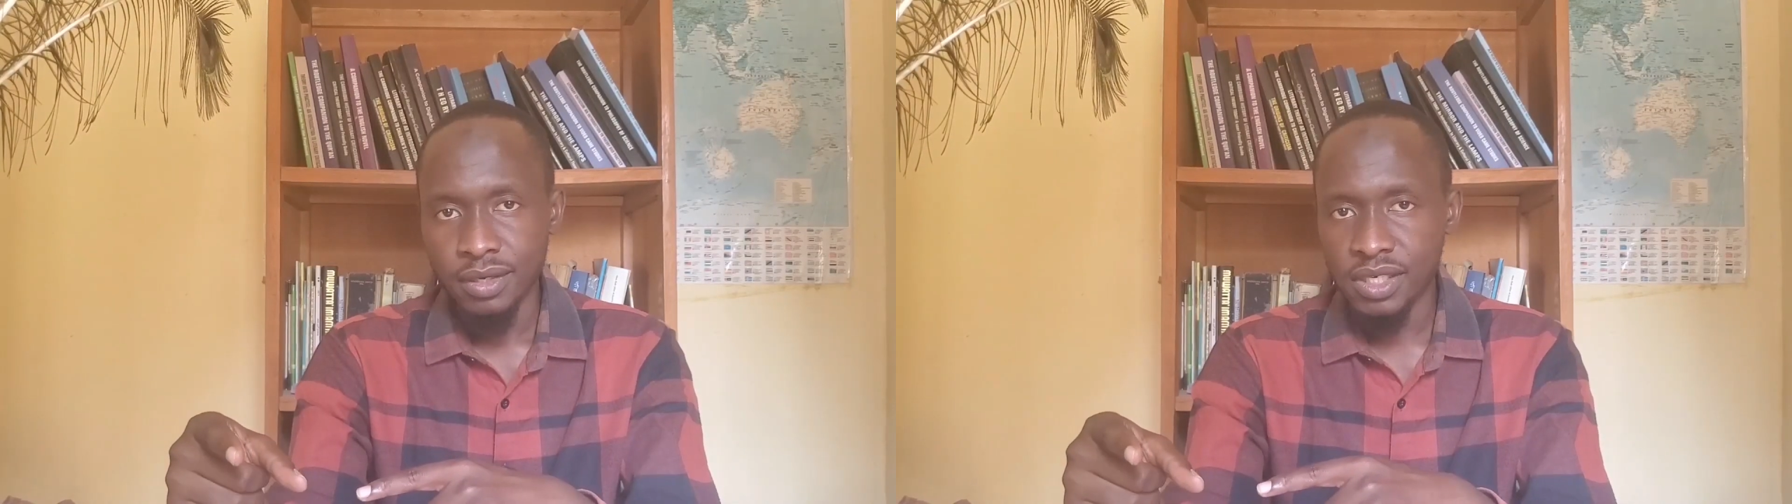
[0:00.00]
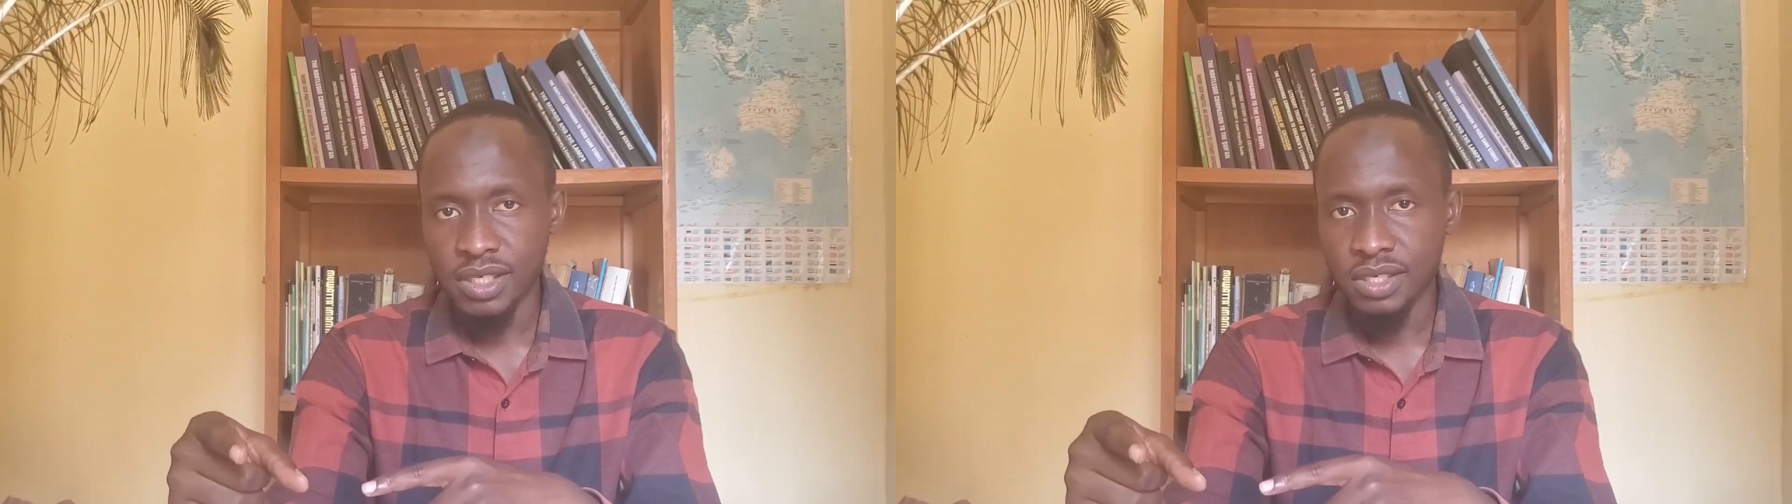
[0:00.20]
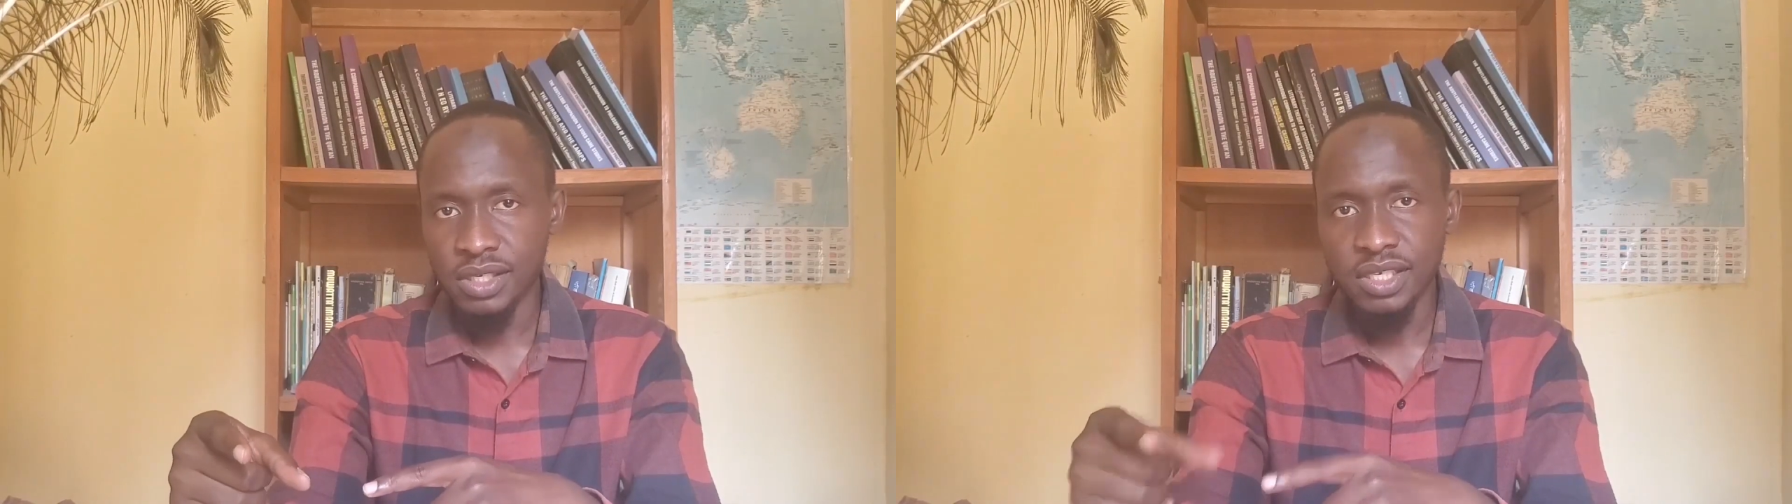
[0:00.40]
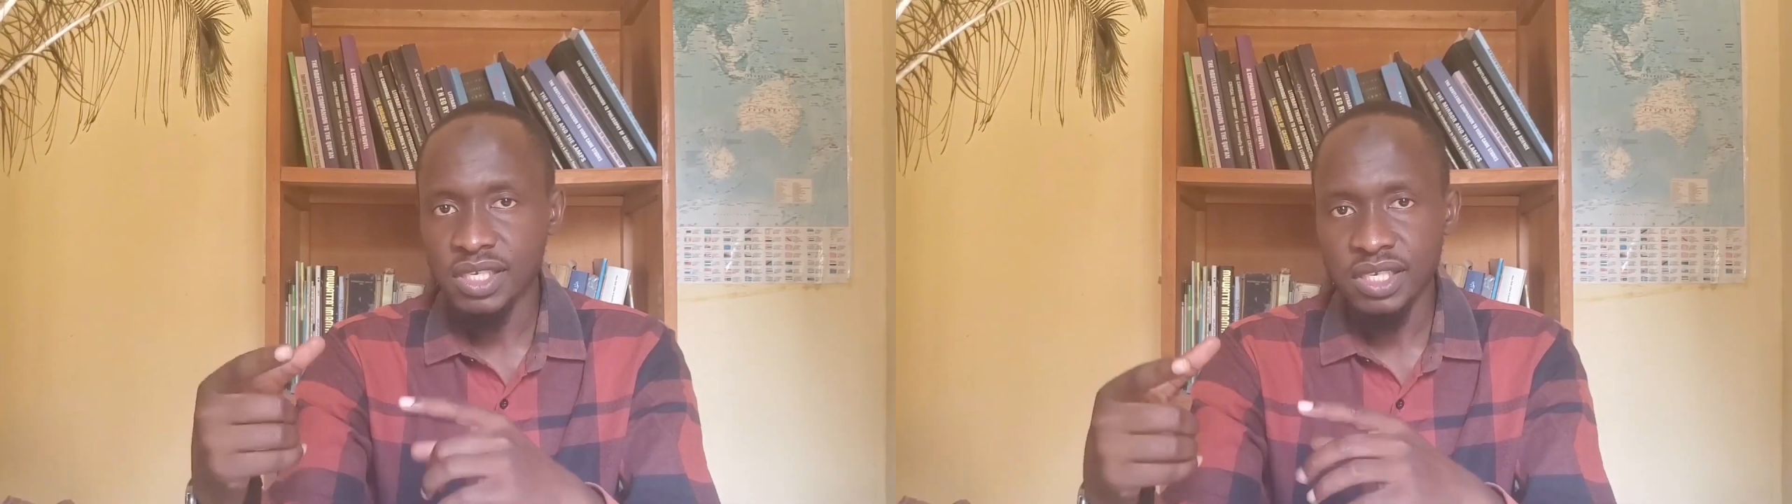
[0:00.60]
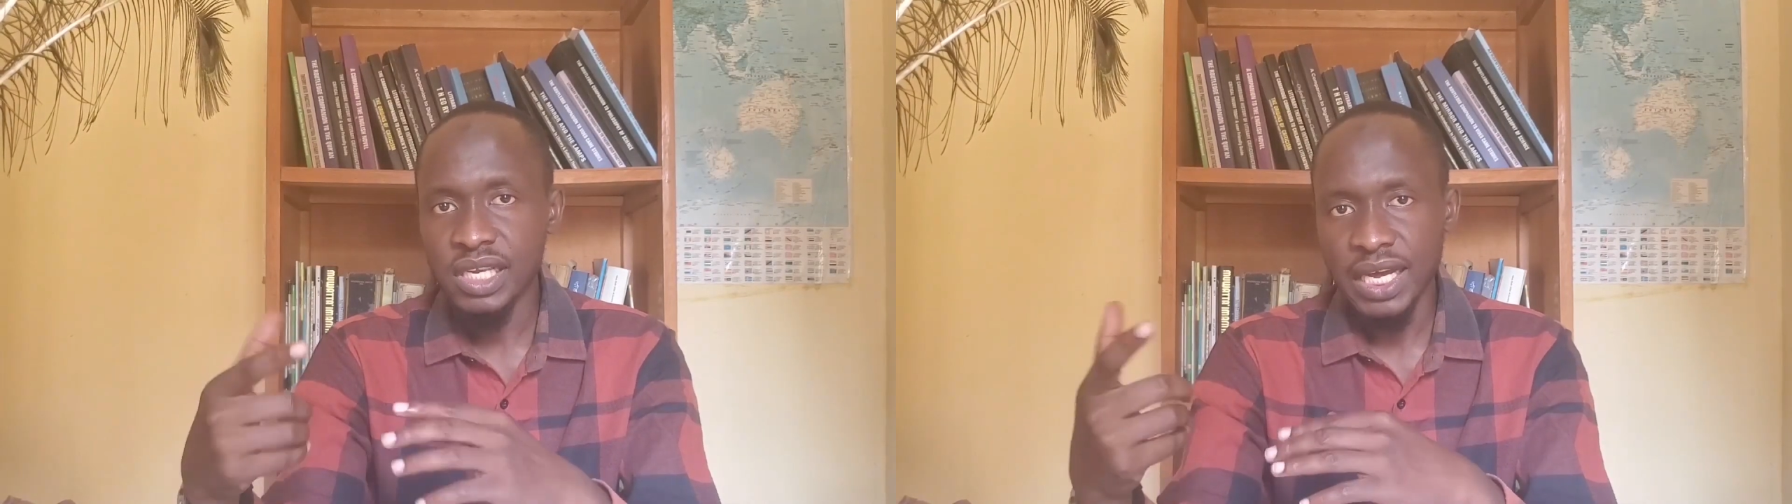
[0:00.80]
This
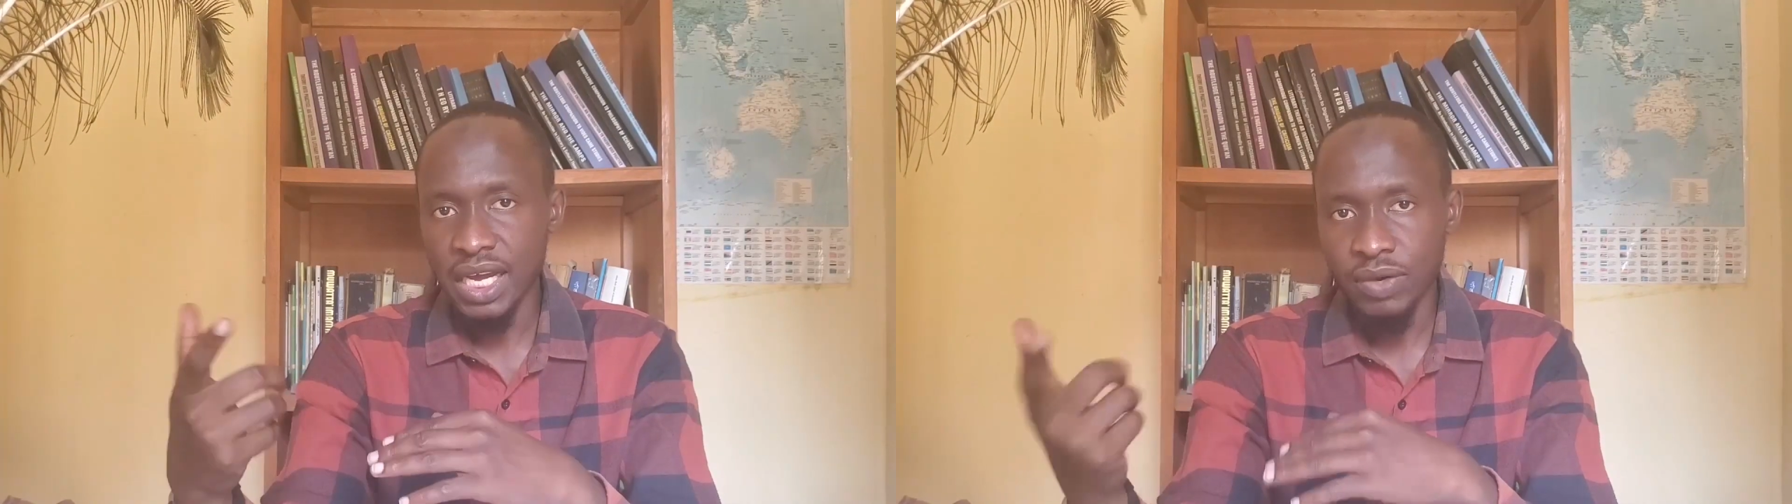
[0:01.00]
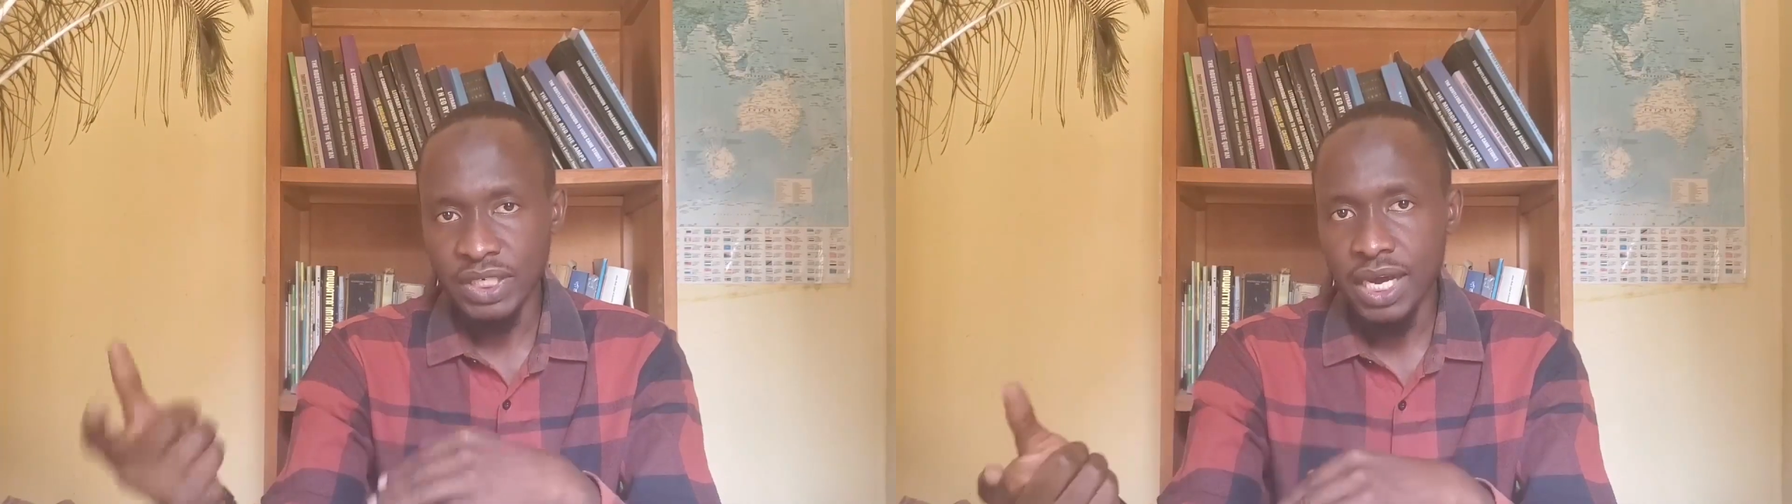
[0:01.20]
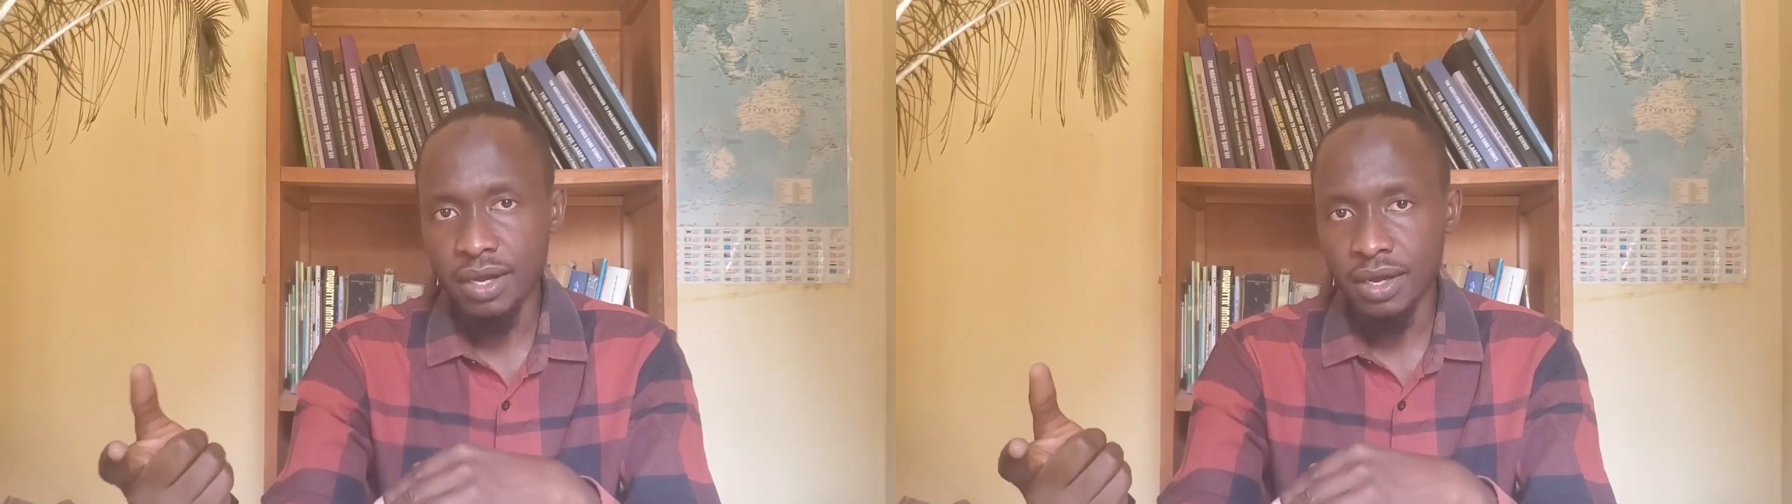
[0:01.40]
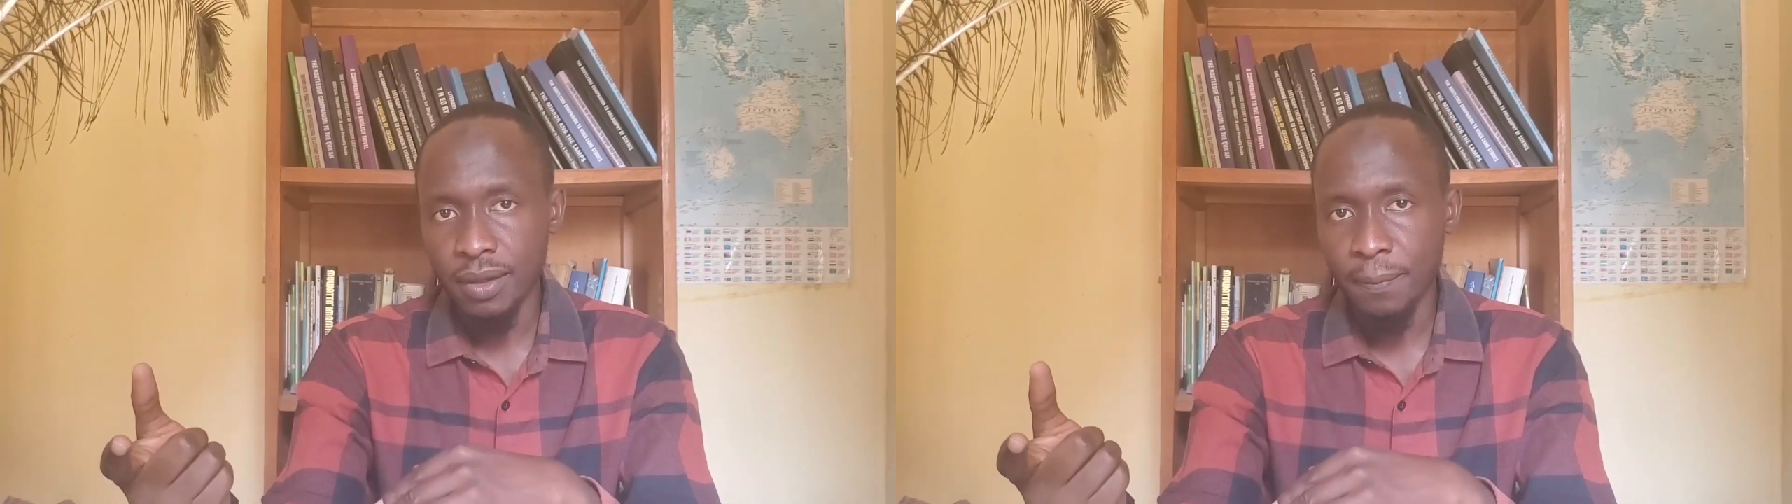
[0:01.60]
isn't like our tag.